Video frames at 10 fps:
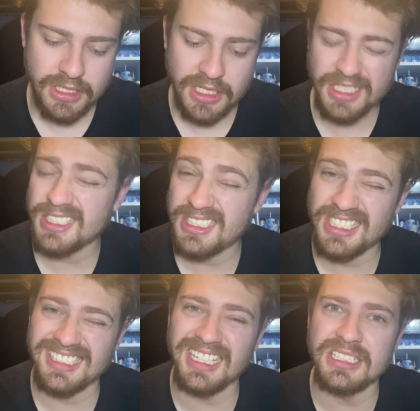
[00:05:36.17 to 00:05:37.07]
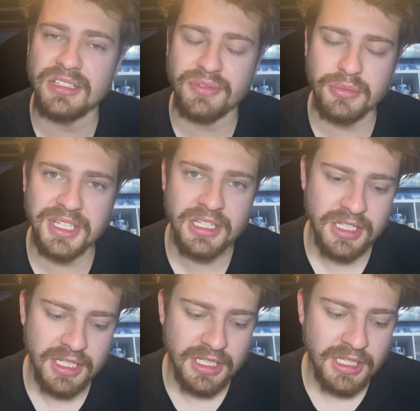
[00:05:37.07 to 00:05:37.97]
It's just easier for me.
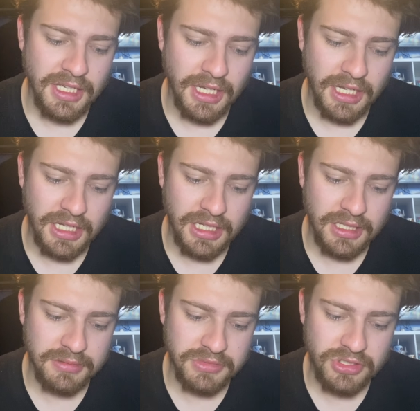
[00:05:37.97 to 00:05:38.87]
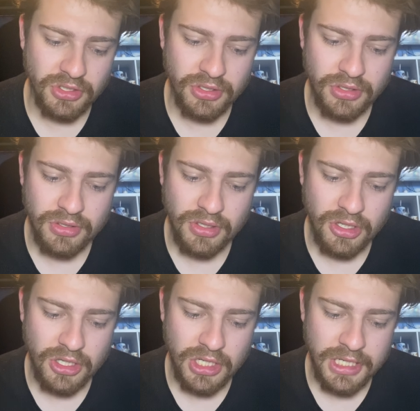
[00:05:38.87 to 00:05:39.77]
So
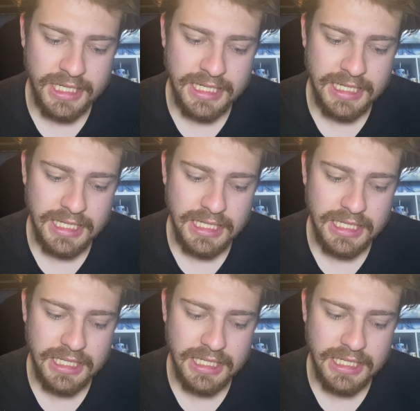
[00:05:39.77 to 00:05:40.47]
I